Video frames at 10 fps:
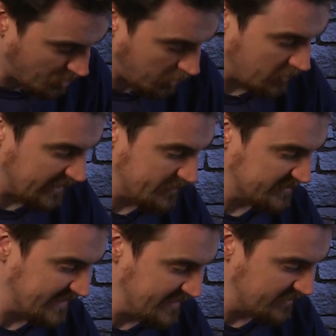clogging up its
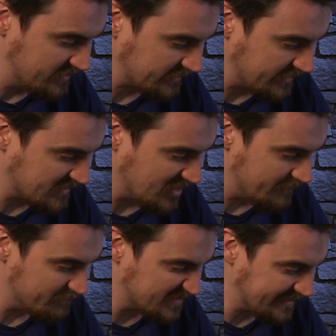gears. It's
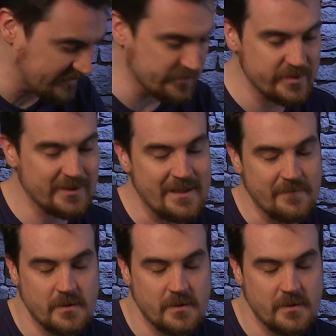got 6 wounds left.